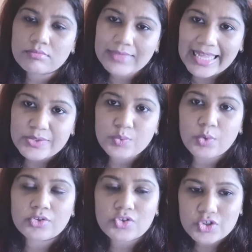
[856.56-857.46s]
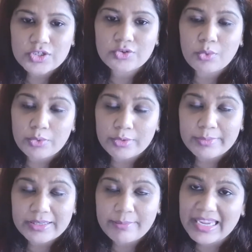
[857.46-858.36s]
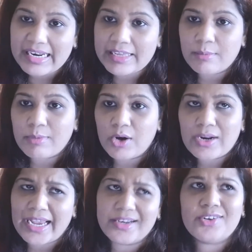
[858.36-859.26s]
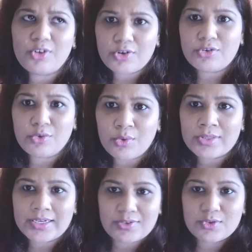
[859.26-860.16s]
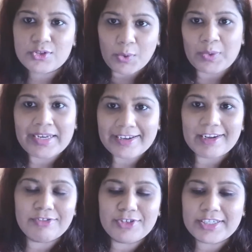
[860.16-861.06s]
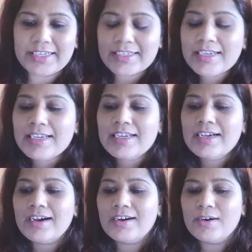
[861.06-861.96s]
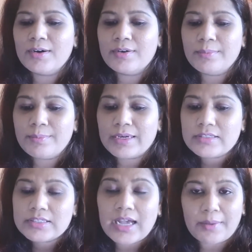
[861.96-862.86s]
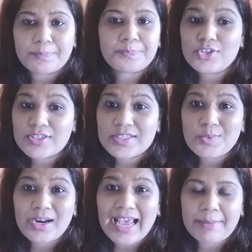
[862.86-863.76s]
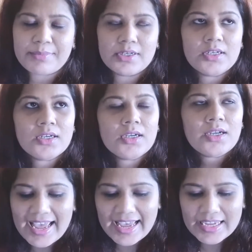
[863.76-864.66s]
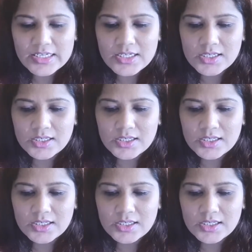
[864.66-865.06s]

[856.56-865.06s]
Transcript: that's what she told me mainly about. I did not know that it was only a love reading. But yeah, so this is what happened. And